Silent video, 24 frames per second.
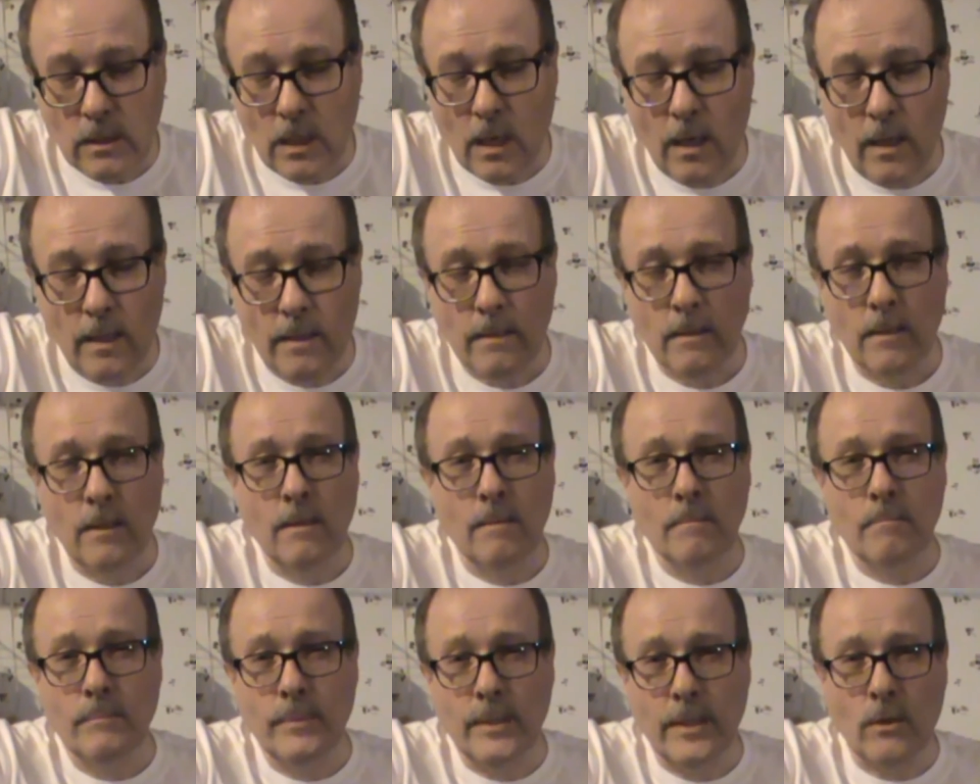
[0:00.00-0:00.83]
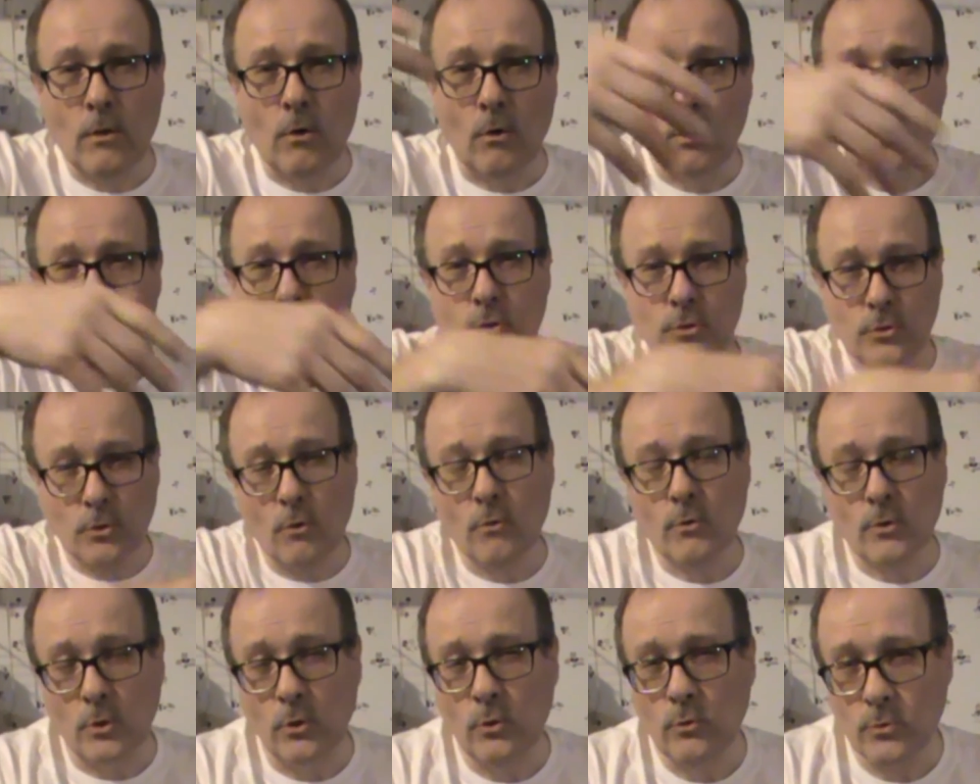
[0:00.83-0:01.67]
that because
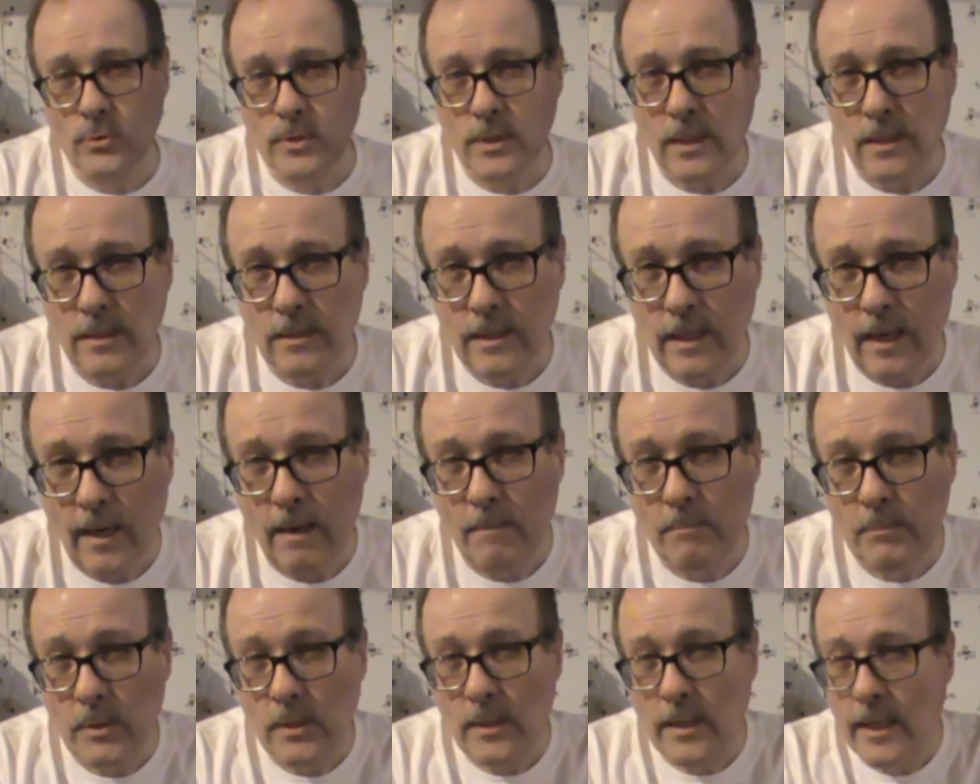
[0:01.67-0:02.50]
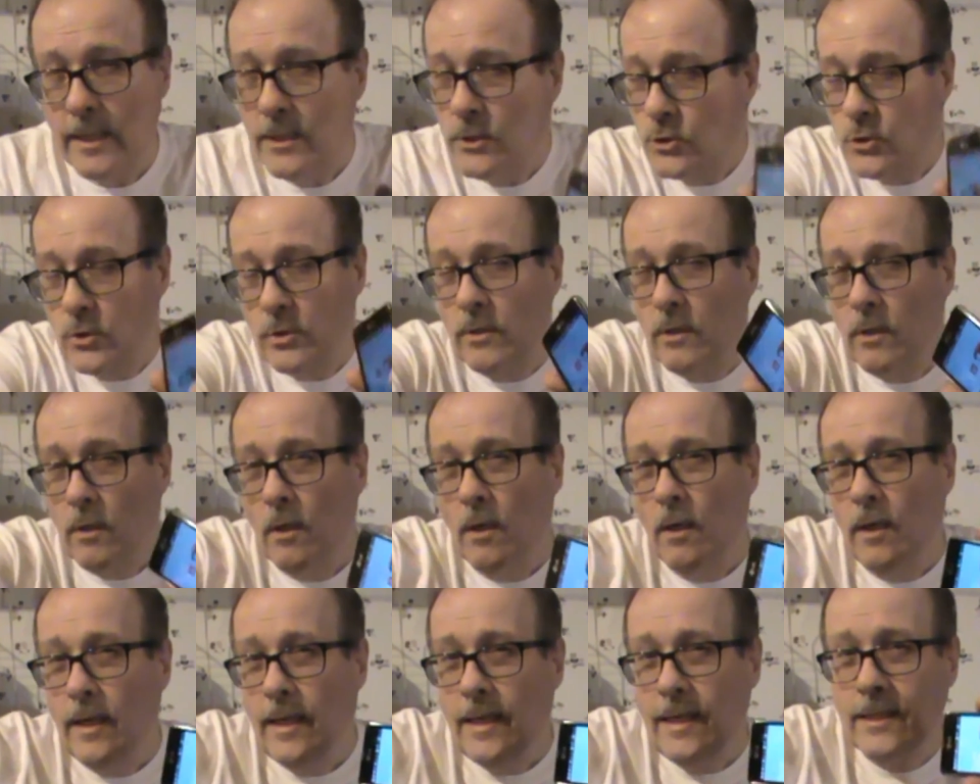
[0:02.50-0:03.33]
you're using the application.
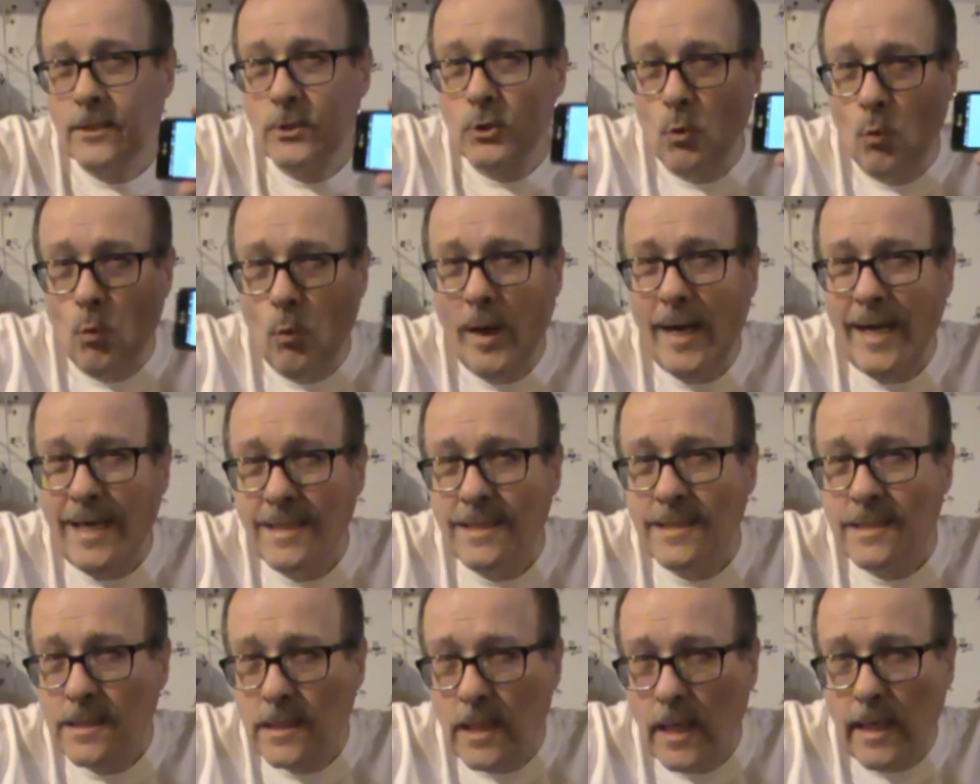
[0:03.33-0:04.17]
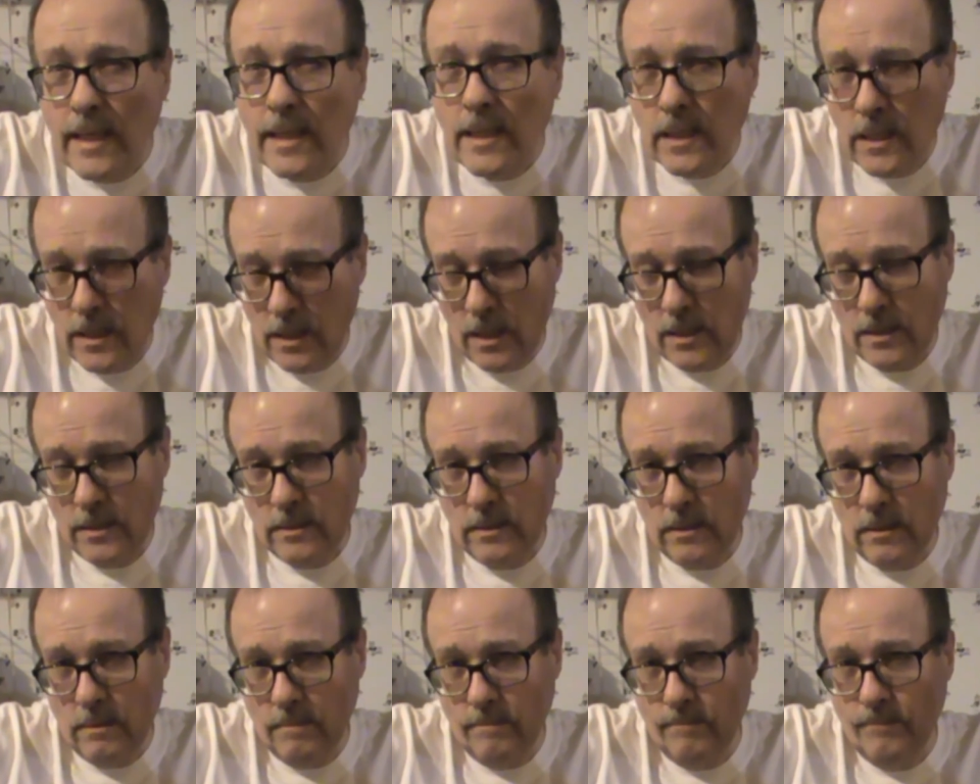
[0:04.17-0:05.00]
It's a way to stay
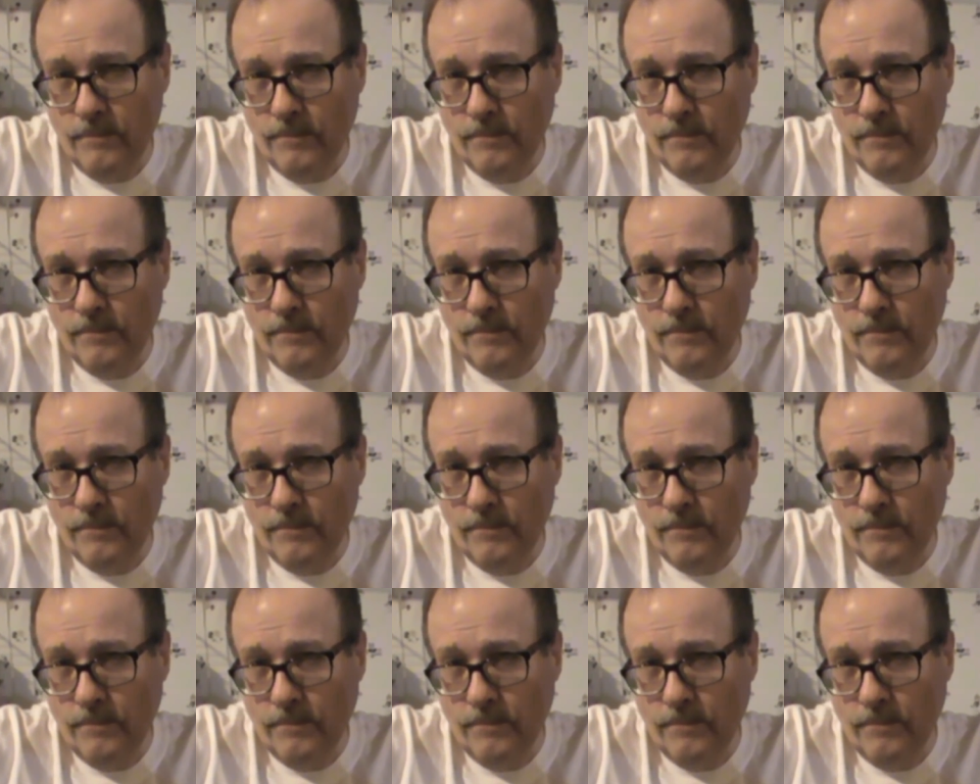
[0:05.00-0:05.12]
connected.